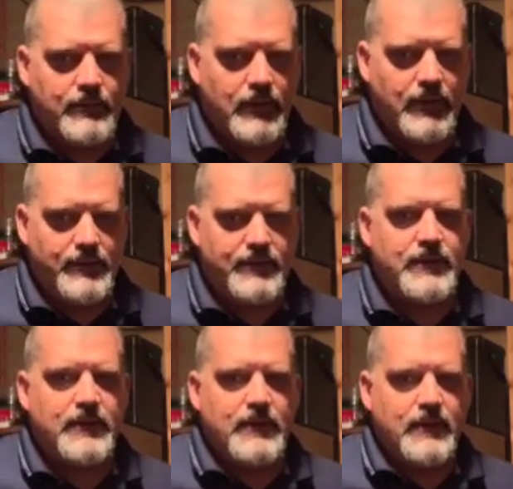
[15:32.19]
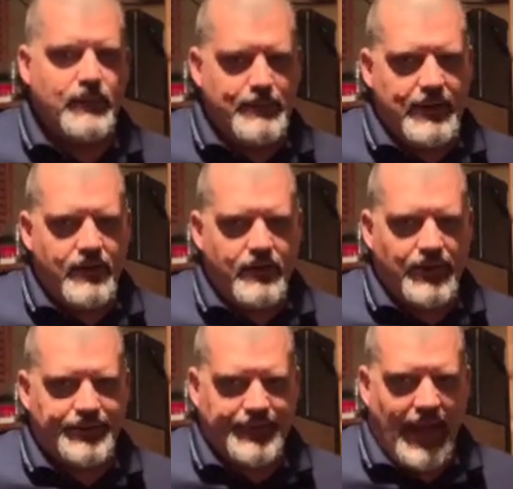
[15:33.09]
range. We'd be here
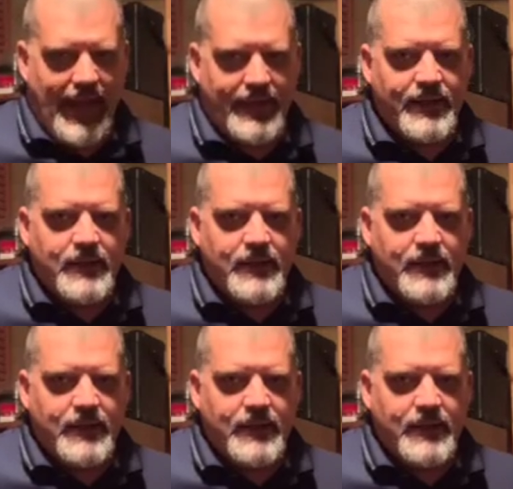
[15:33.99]
all day.